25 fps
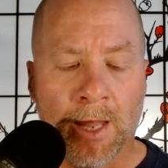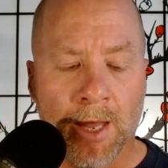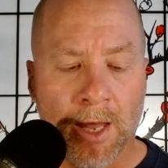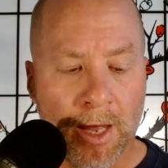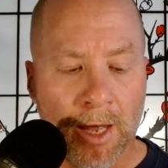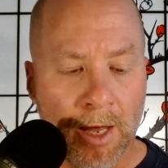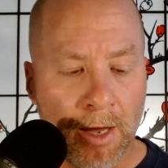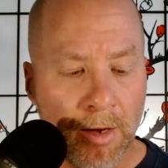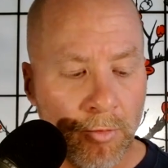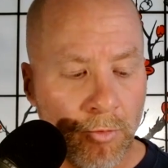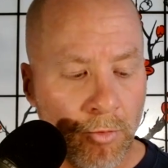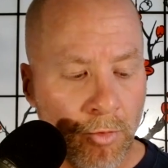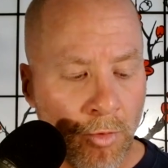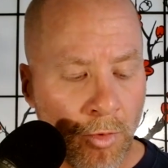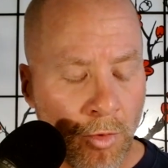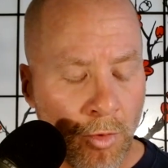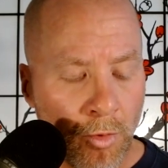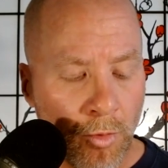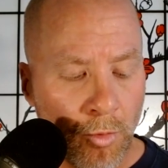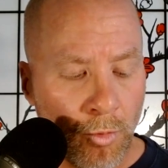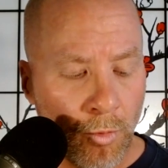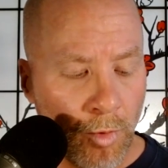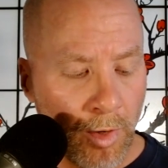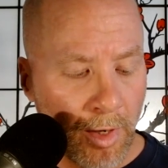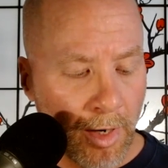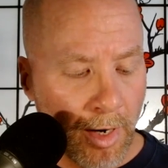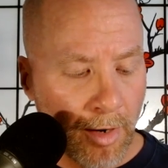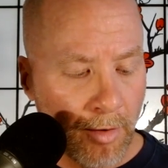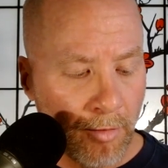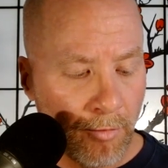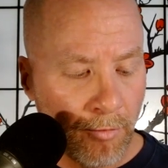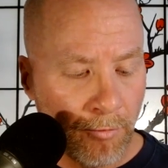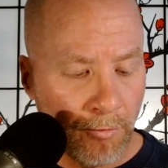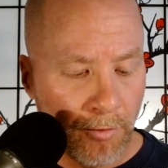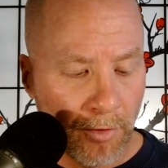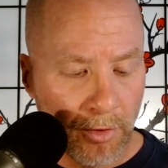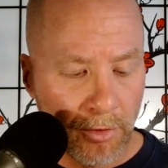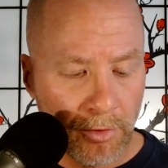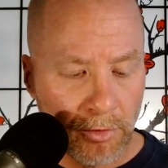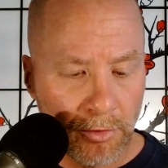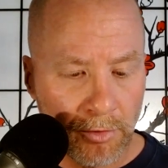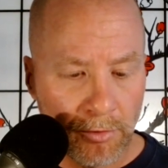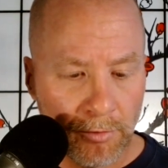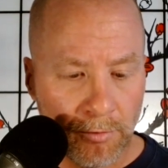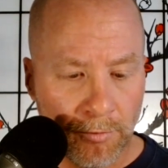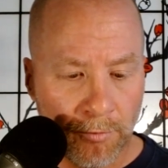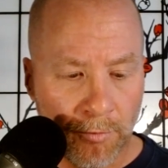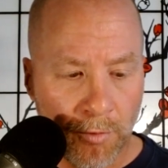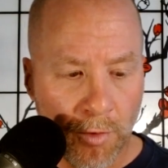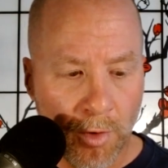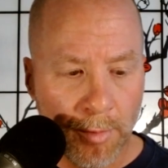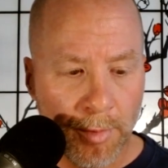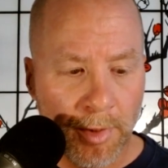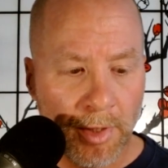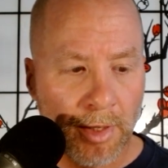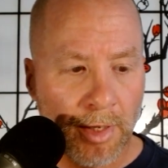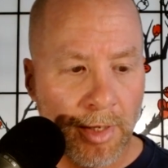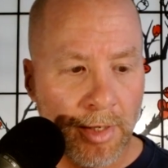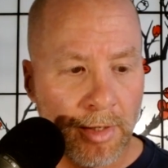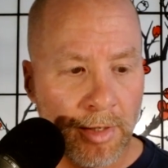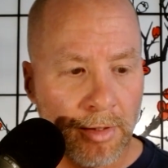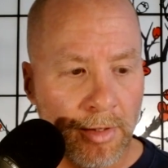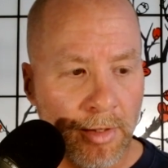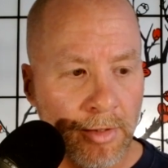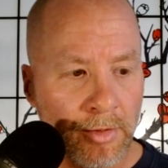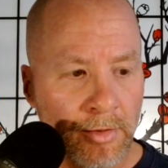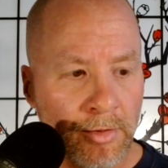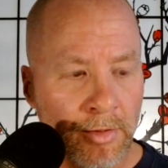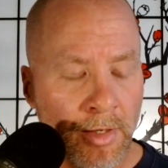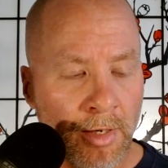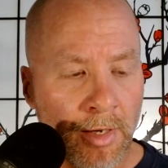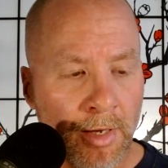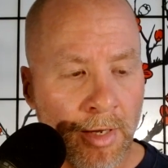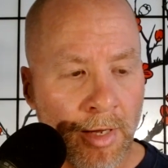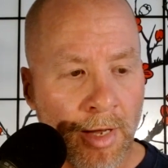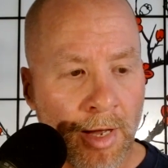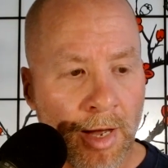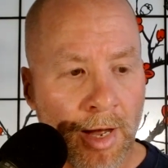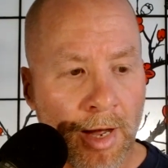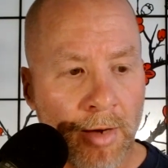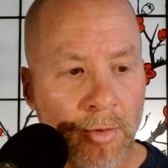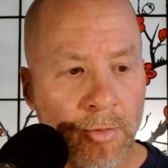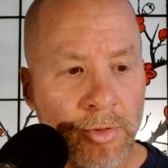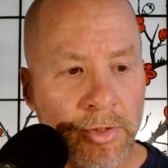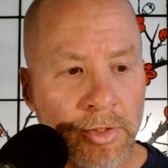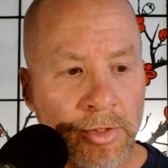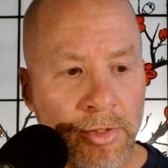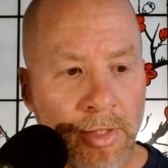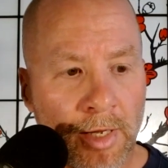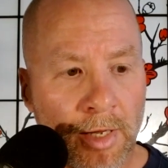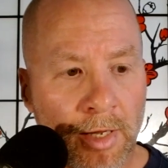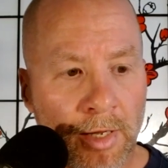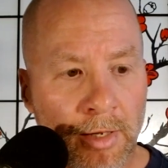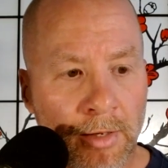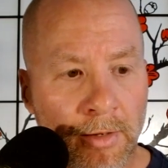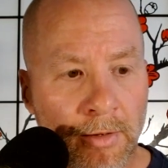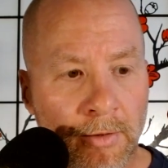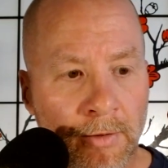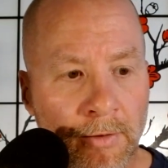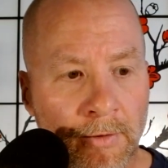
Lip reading: And when I first formulated this, I was saying